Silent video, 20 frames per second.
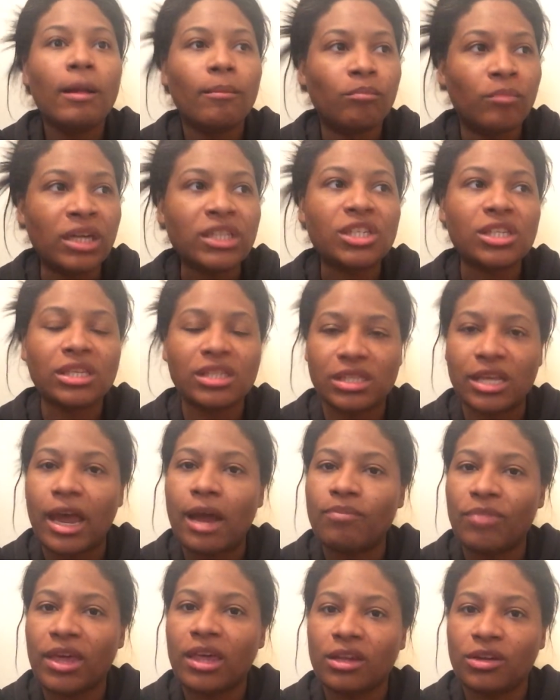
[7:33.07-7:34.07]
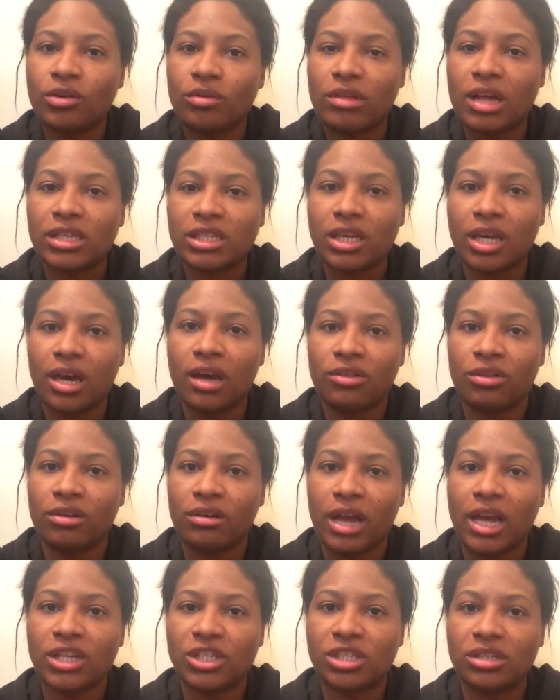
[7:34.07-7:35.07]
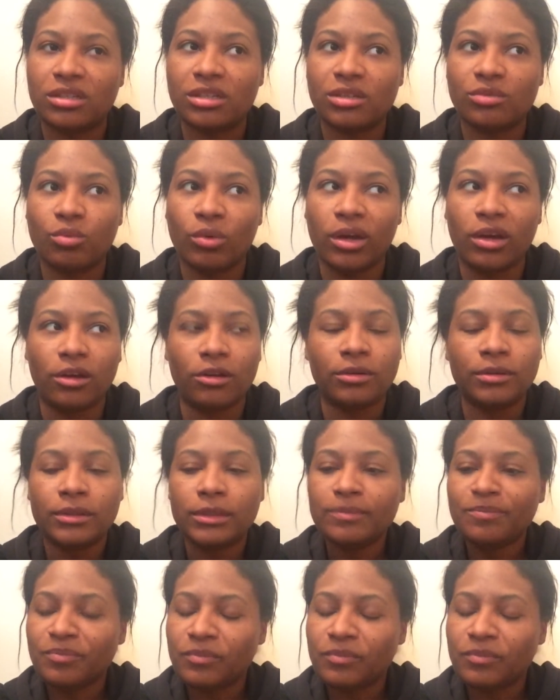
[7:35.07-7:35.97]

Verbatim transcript: Much the same, they can do that to other nations as well.